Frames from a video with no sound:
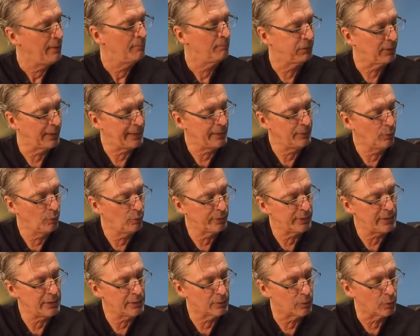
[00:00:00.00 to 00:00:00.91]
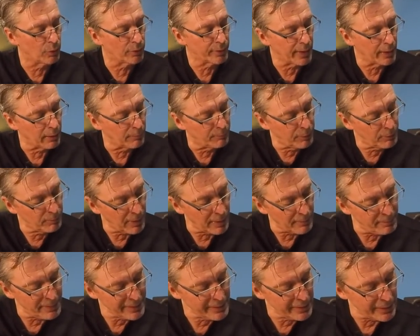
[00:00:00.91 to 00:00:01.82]
Plain old E chord, and I'll put my
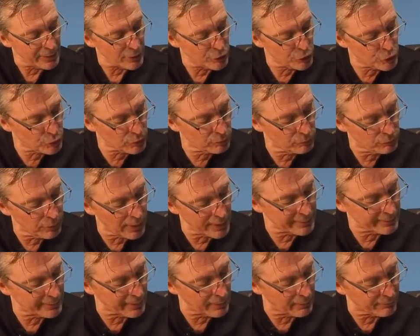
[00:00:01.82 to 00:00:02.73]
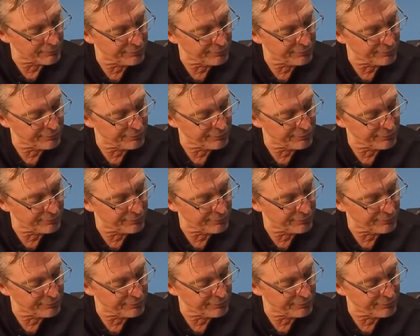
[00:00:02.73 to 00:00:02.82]
pinky right there.